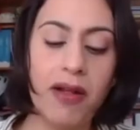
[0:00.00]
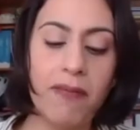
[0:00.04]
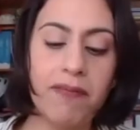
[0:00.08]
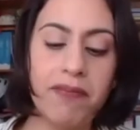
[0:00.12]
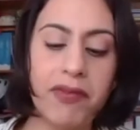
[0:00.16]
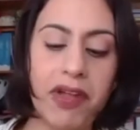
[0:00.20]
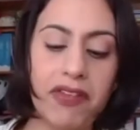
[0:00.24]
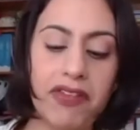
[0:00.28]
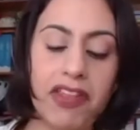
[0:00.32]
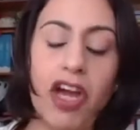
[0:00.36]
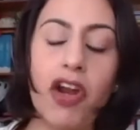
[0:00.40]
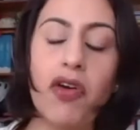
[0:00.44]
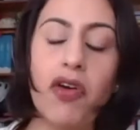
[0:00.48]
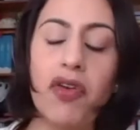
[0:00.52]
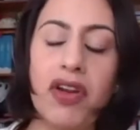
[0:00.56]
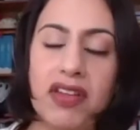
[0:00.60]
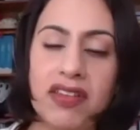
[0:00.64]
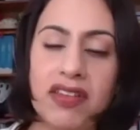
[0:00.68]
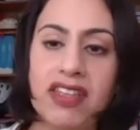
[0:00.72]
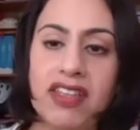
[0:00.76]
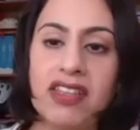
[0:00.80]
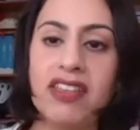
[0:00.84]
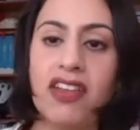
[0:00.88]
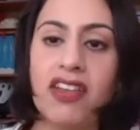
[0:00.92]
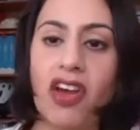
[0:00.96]
that there is
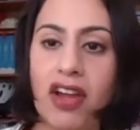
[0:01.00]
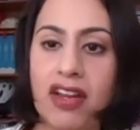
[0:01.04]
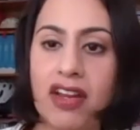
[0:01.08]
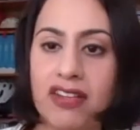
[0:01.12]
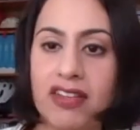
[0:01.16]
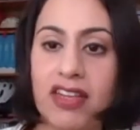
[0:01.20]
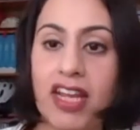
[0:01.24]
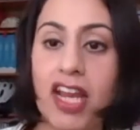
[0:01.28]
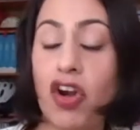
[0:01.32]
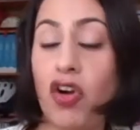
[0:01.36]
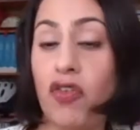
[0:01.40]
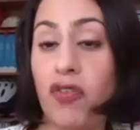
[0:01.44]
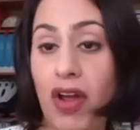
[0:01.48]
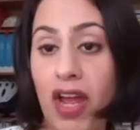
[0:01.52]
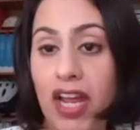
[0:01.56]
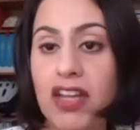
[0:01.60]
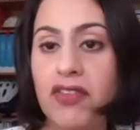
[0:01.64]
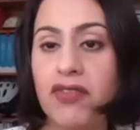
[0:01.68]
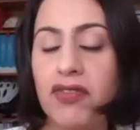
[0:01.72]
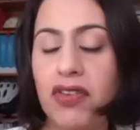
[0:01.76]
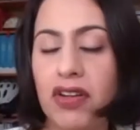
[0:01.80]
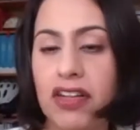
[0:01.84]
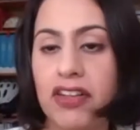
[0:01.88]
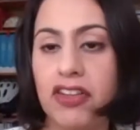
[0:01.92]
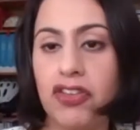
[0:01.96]
this idea of
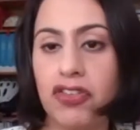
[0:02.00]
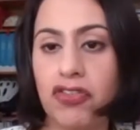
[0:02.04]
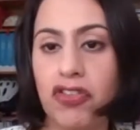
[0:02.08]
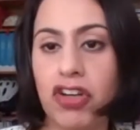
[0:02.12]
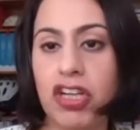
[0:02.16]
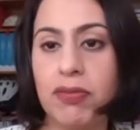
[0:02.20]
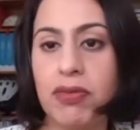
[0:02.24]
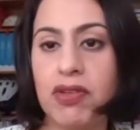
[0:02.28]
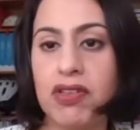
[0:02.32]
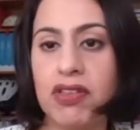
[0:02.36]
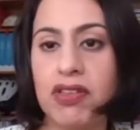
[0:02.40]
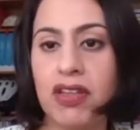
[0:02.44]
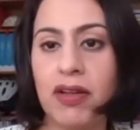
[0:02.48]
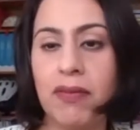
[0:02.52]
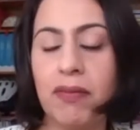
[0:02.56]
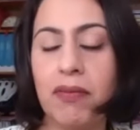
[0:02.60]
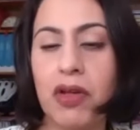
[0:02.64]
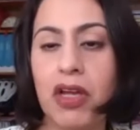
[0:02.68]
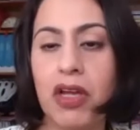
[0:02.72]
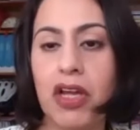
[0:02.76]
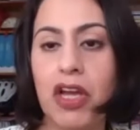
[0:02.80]
hateful extremism